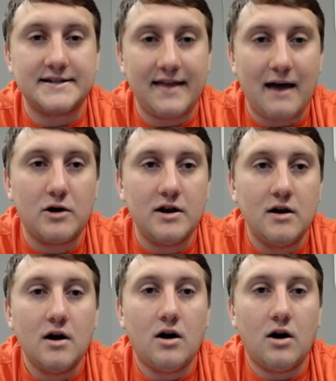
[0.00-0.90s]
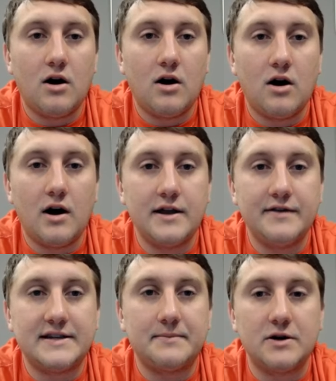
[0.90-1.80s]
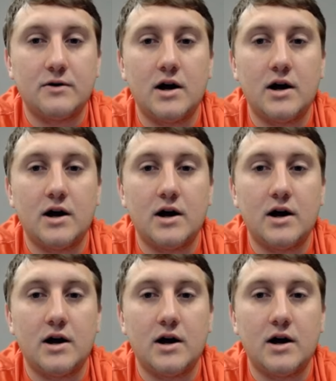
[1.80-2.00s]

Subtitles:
to that one on this episode